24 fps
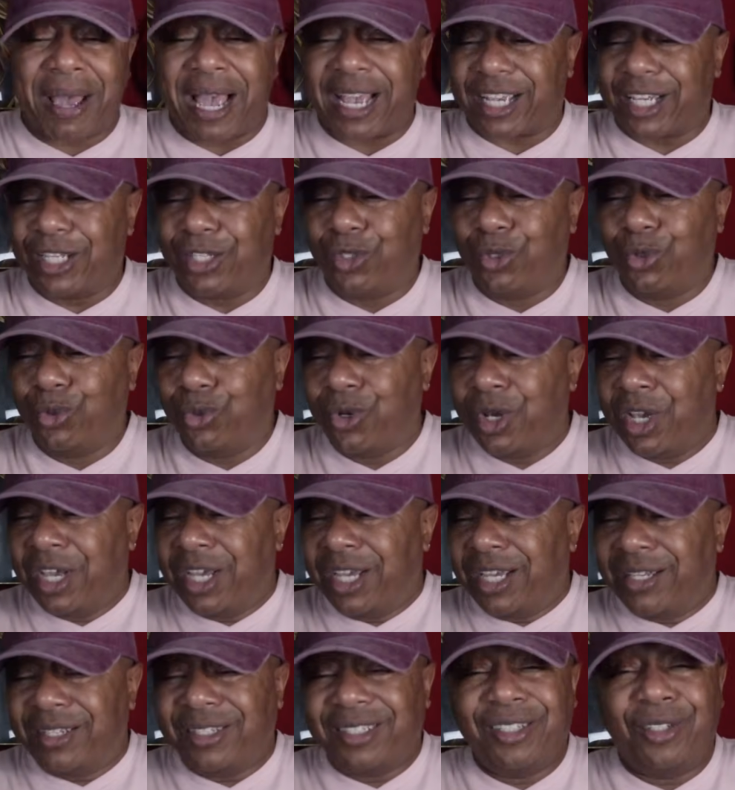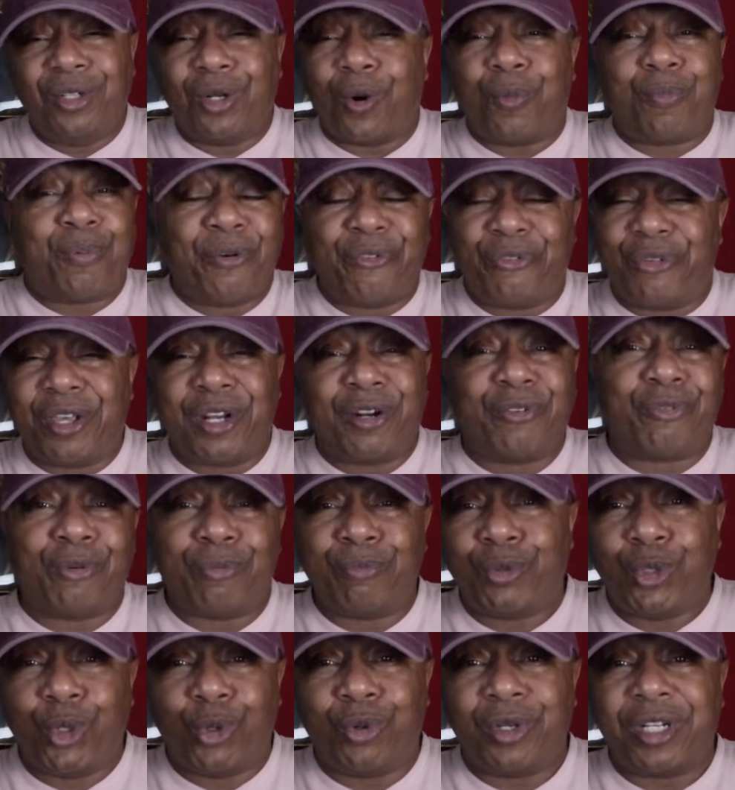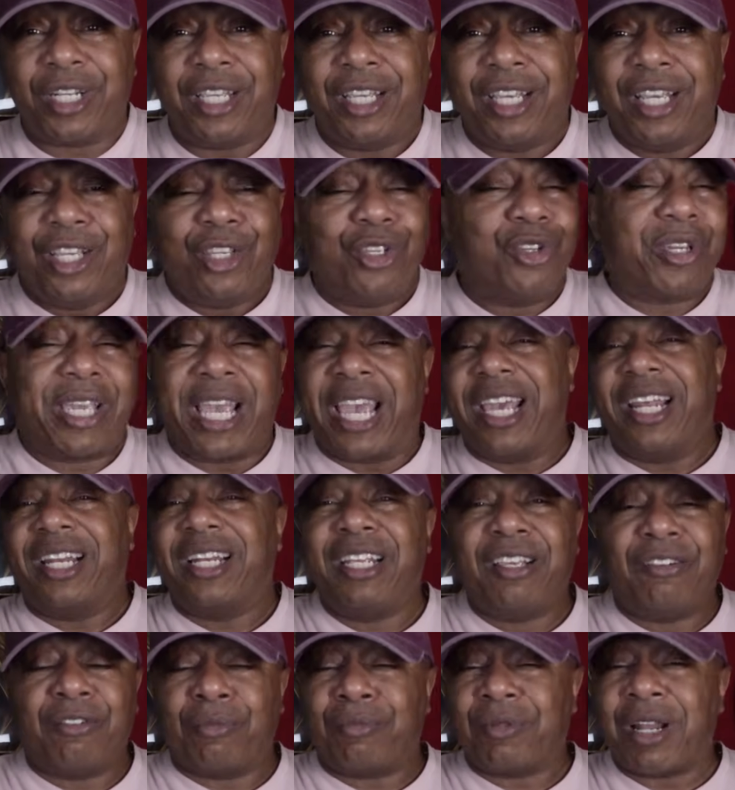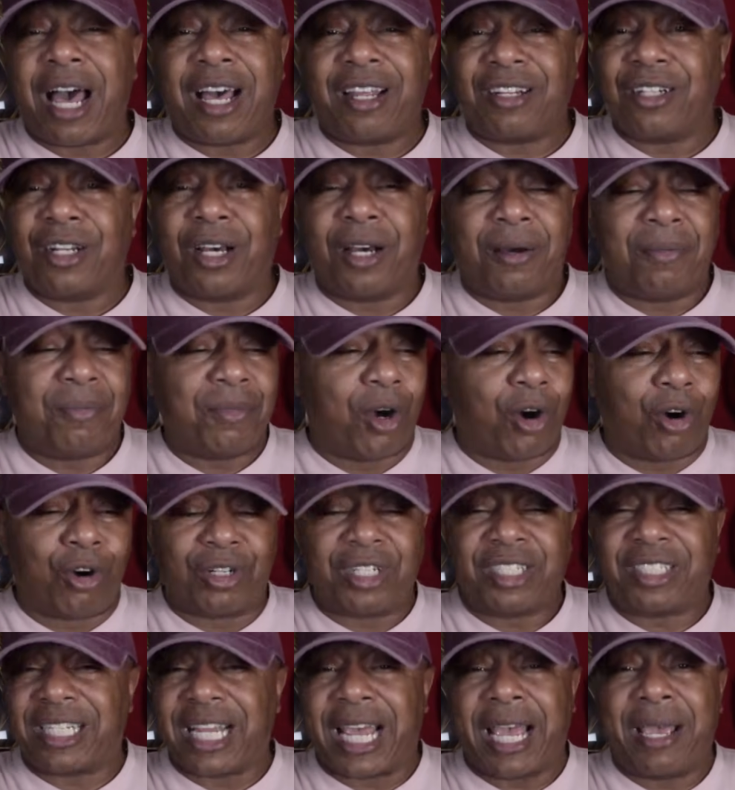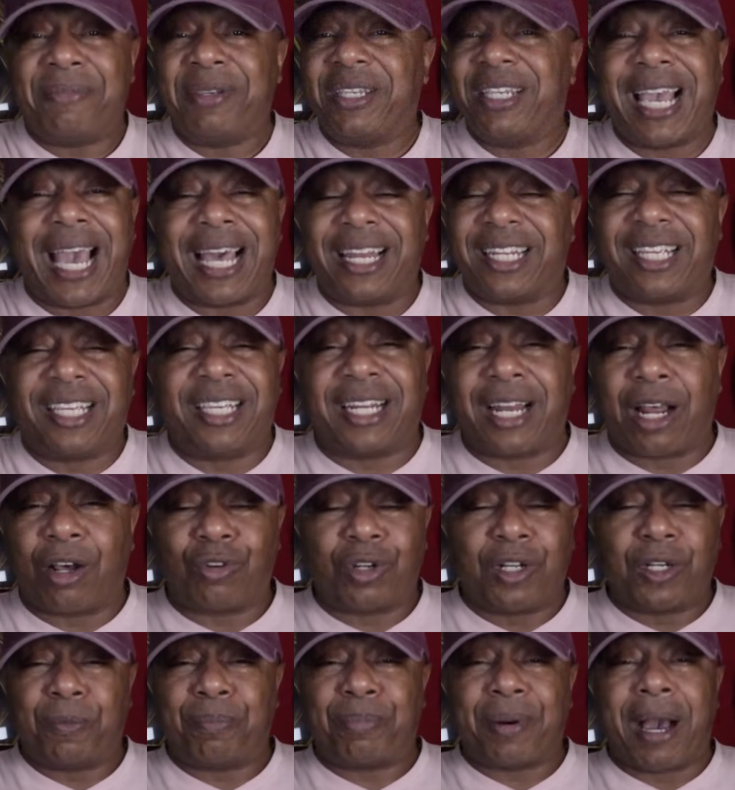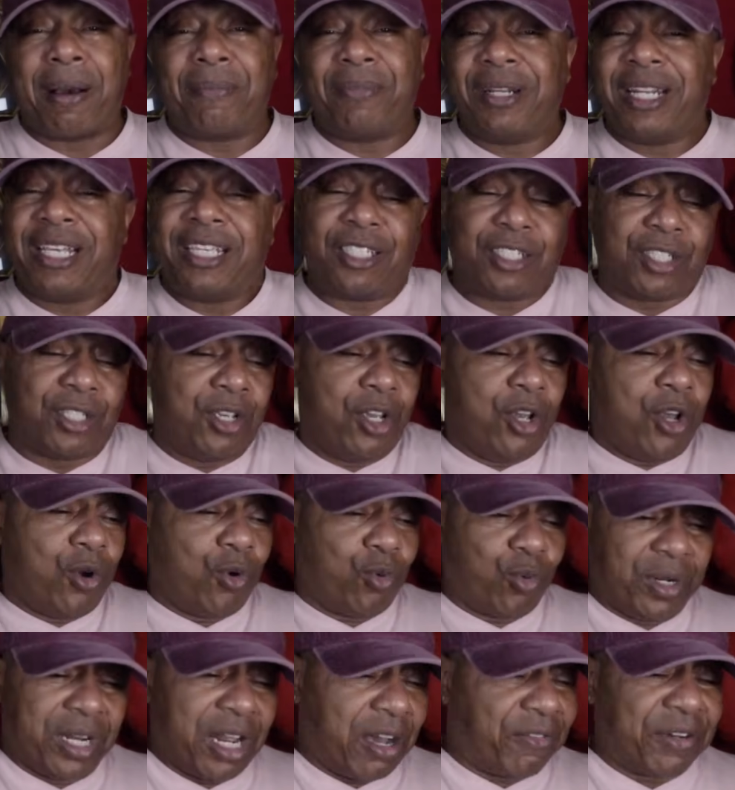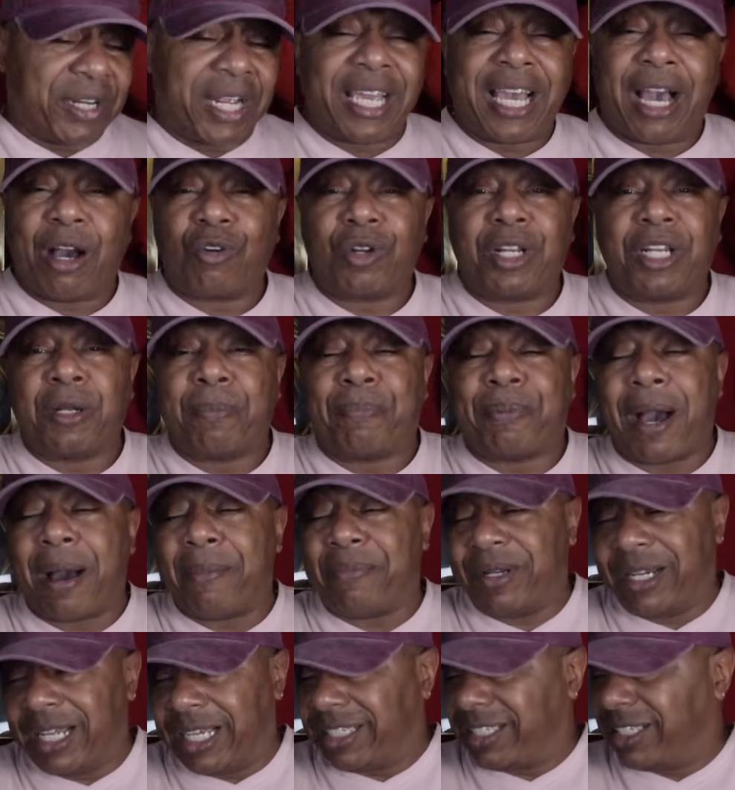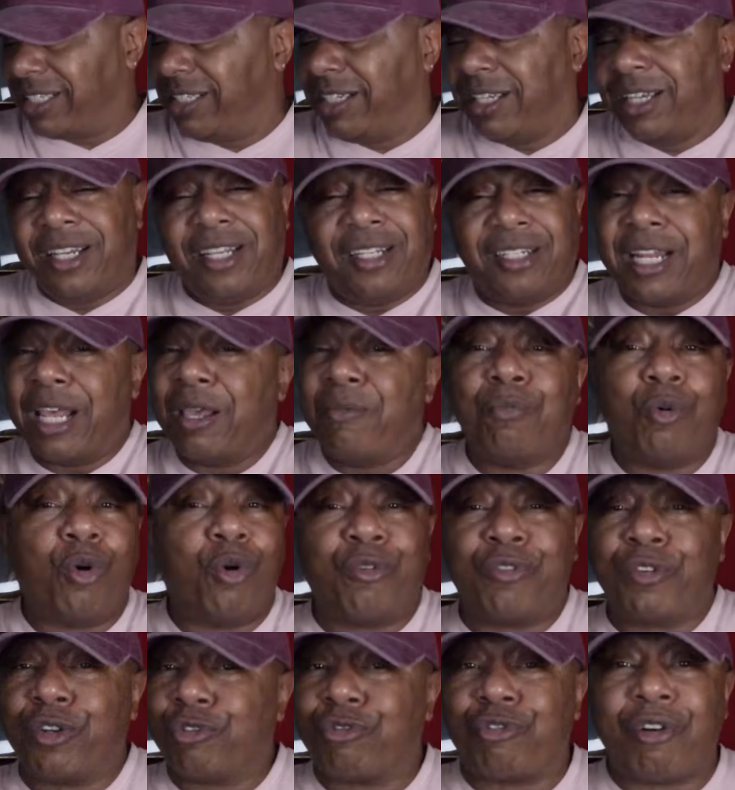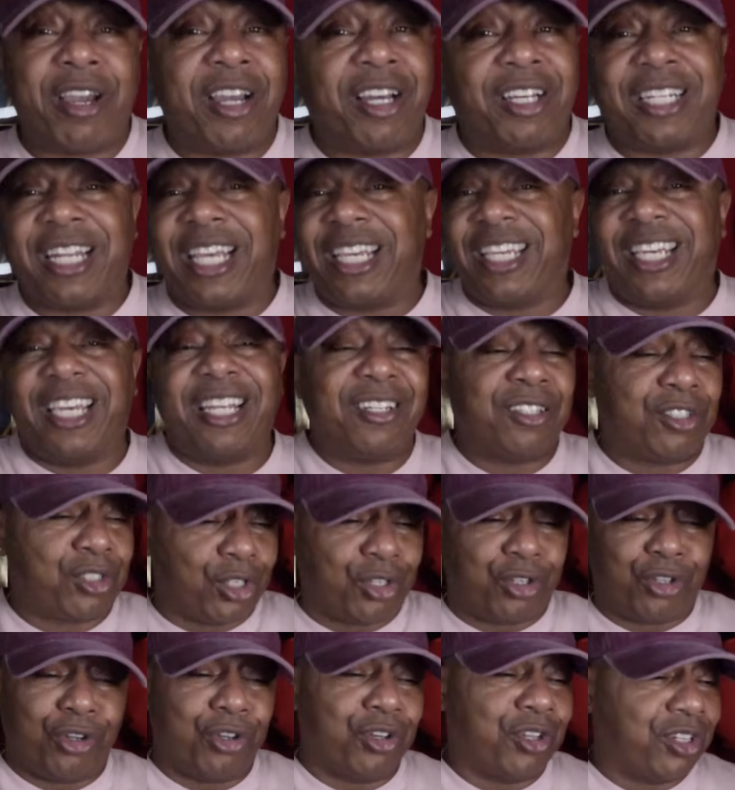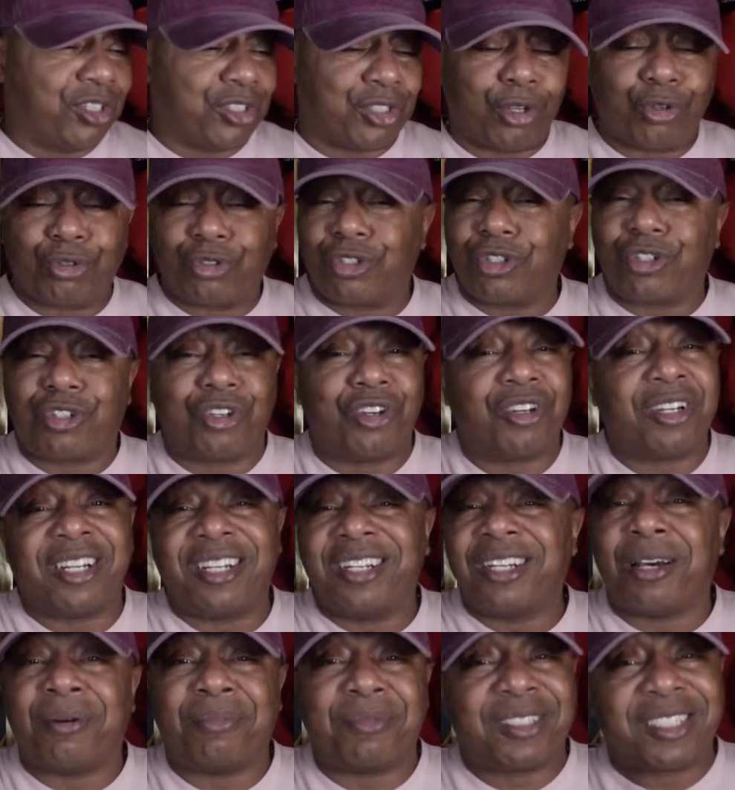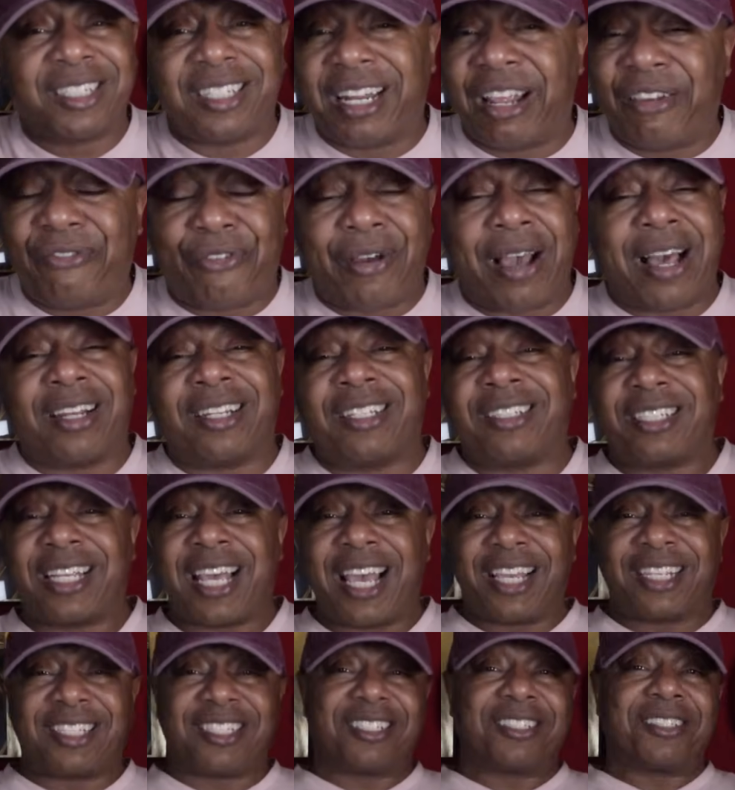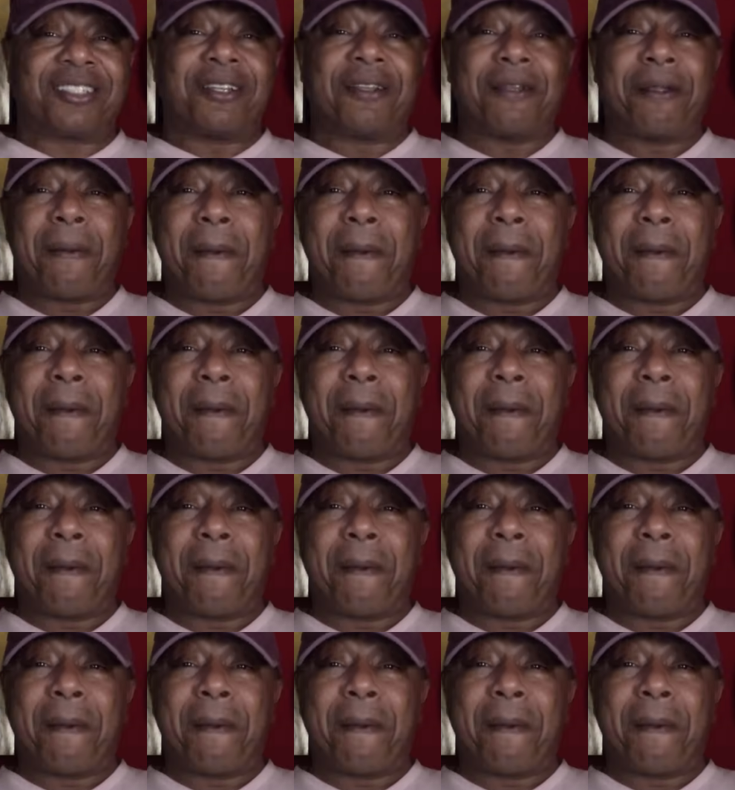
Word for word: How can you, you know, prevent them from doing it? You can't leave them locked up all the time. You got to get out in the population. Whenever they out in the population, they moving around. They getting security, social security numbers, and they filing taxes.